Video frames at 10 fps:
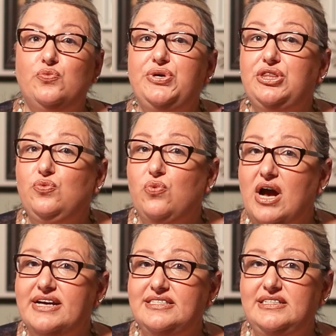With the
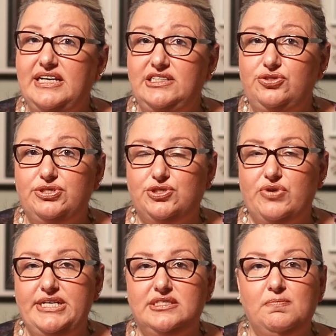rise in interest rates,